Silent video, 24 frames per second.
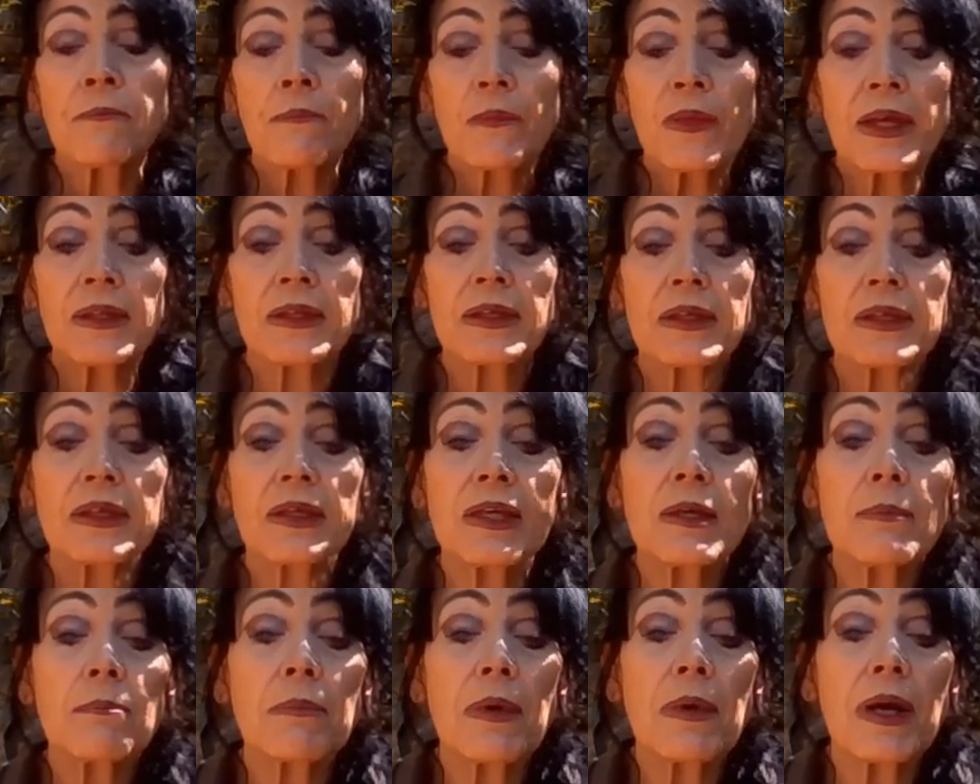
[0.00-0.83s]
and
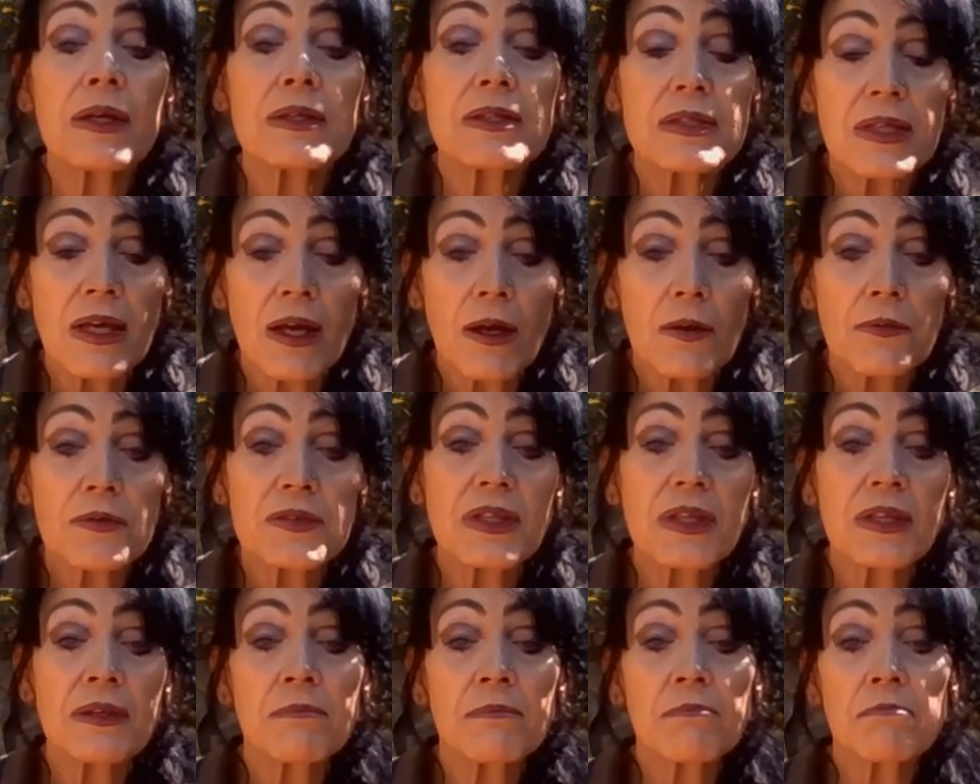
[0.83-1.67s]
keep
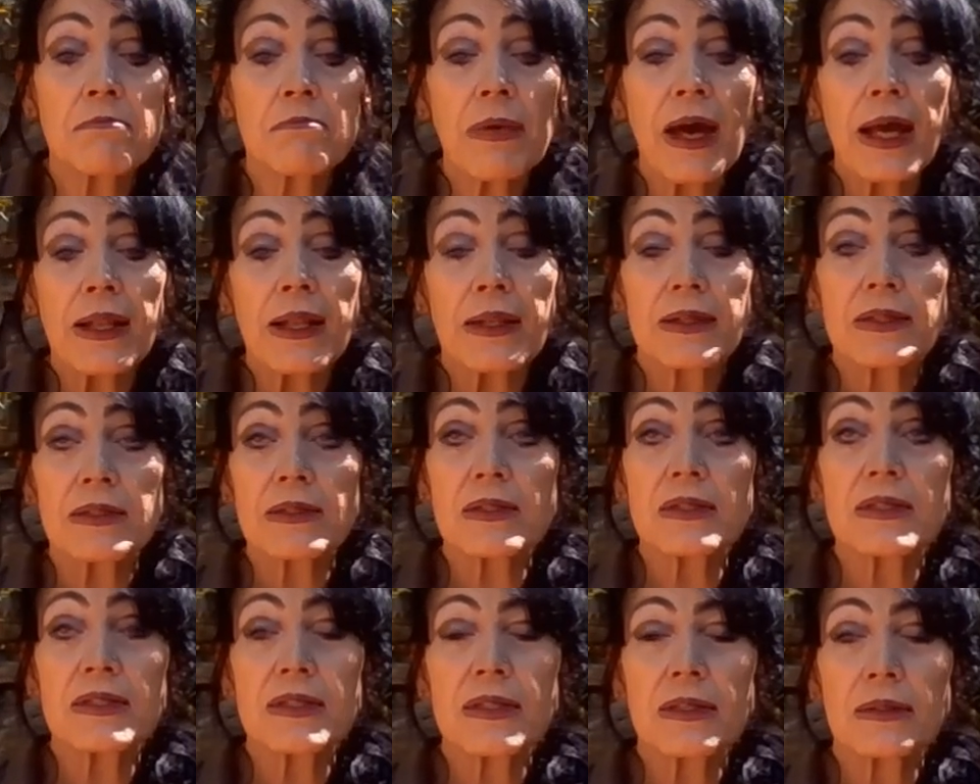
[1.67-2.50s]
ourselves in
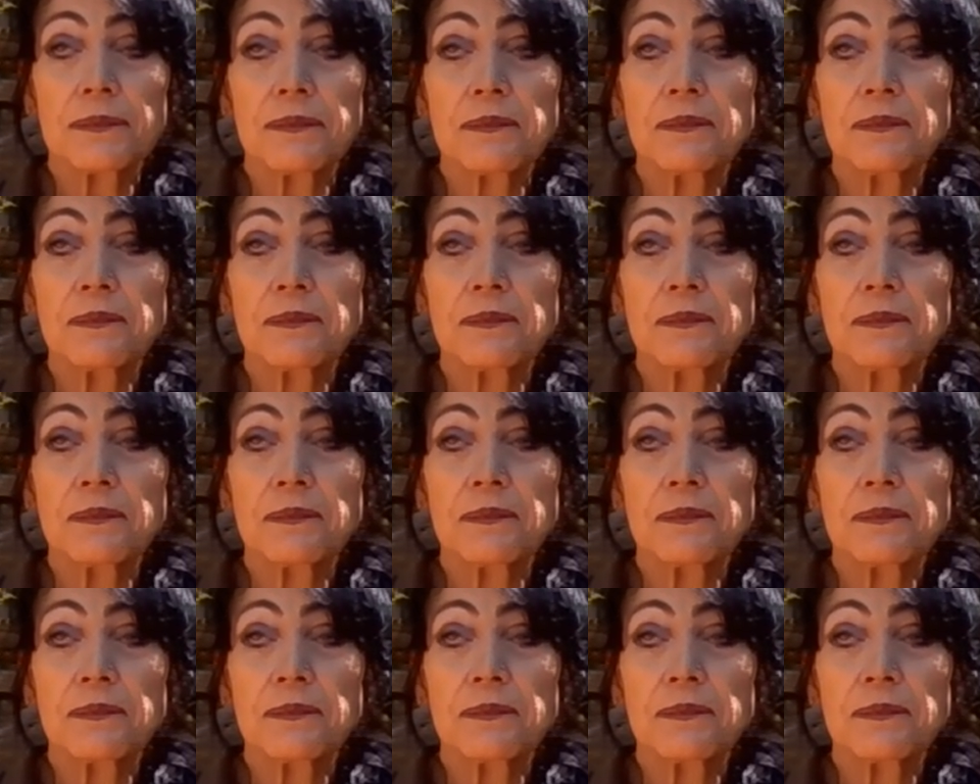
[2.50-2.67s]
balance.